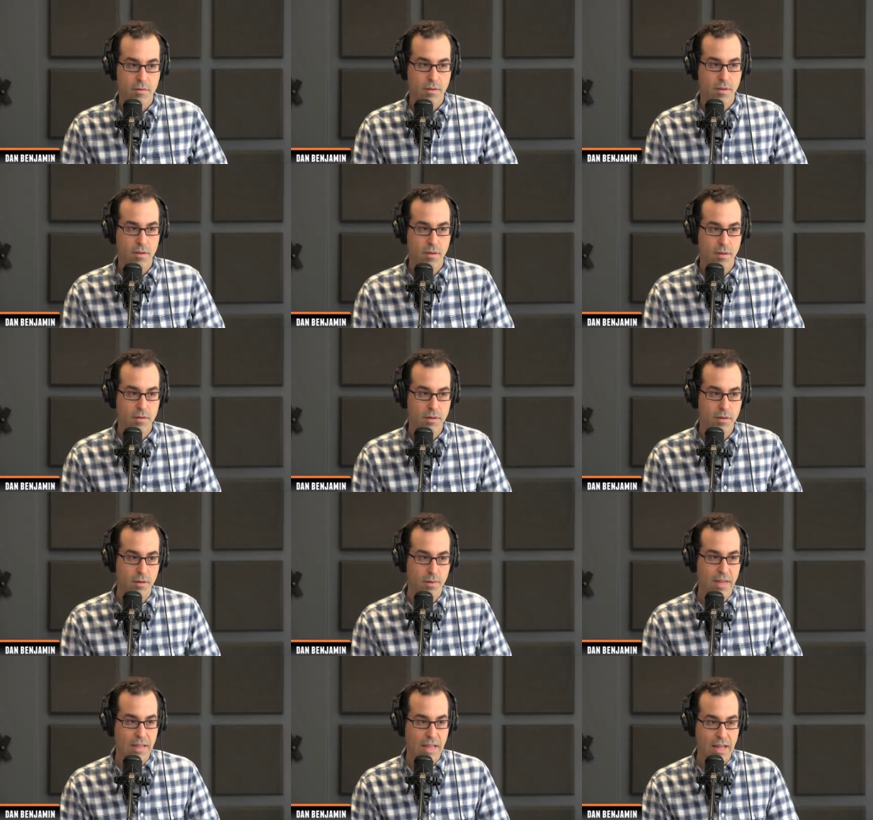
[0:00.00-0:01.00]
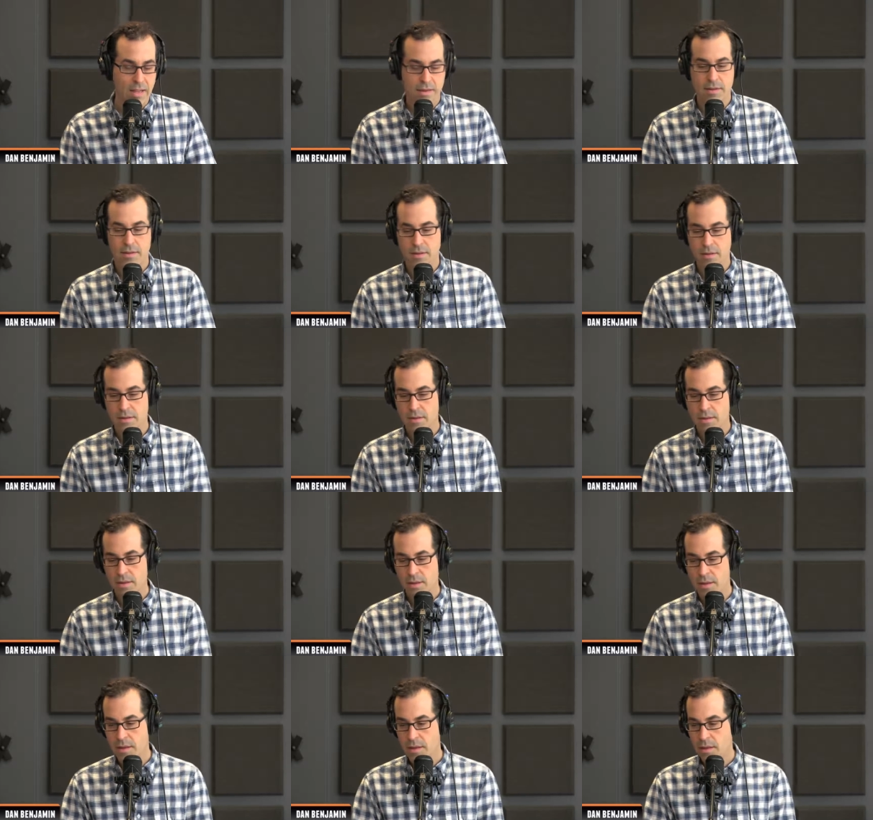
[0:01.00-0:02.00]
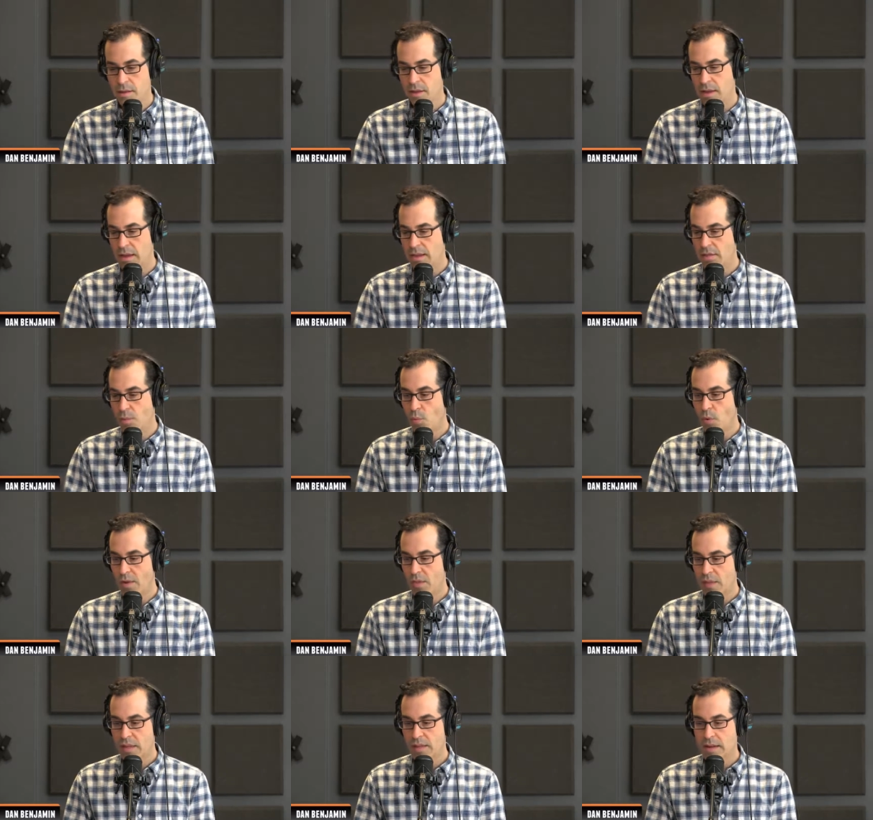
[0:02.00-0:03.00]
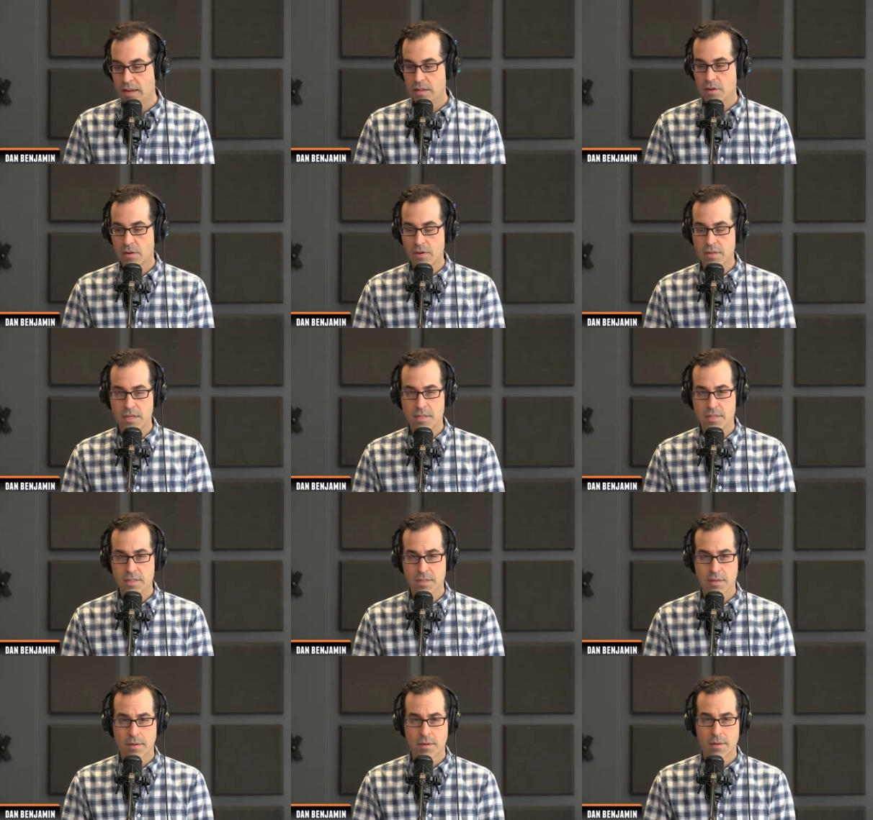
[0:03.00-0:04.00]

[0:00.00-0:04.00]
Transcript: line. And the one thing that I learned is,